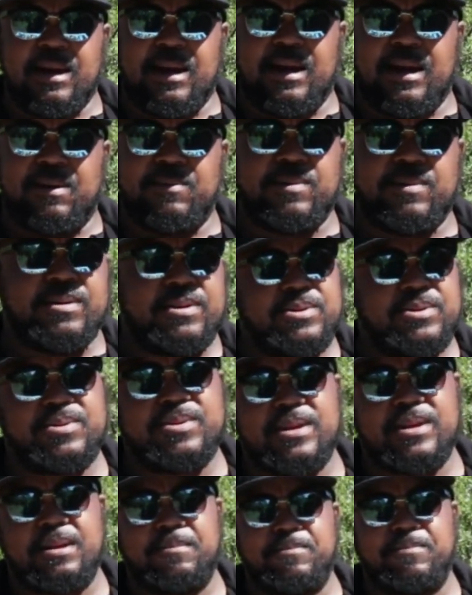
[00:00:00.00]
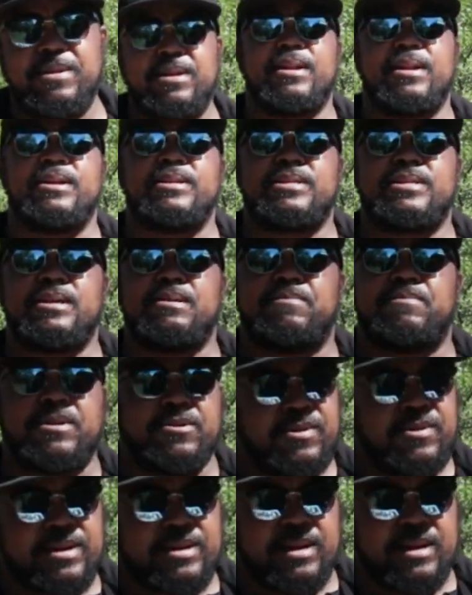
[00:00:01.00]
We're going to do that a bit later,
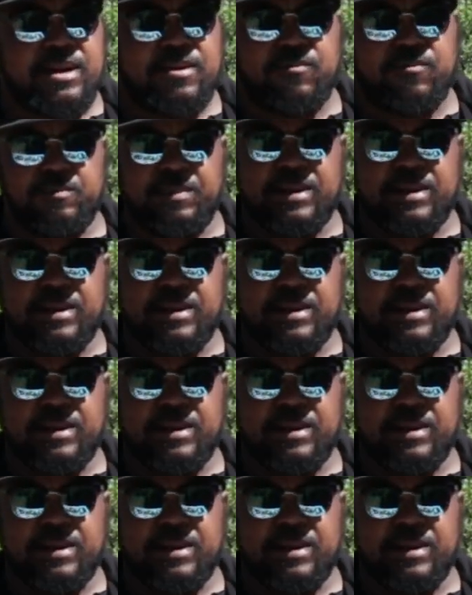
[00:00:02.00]
but right now we're